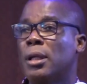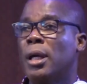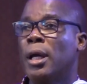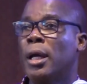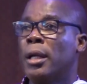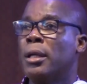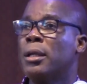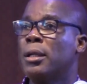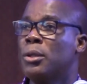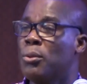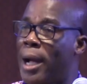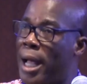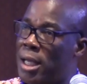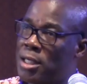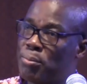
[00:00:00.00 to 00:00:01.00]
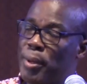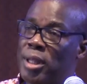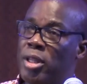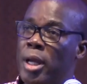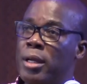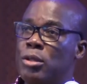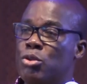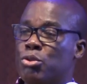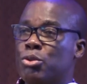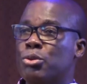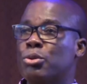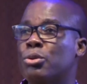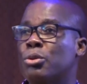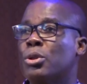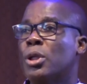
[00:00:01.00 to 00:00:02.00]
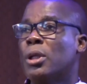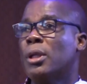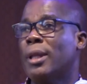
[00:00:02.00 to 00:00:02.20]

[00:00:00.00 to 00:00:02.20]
and you are expected to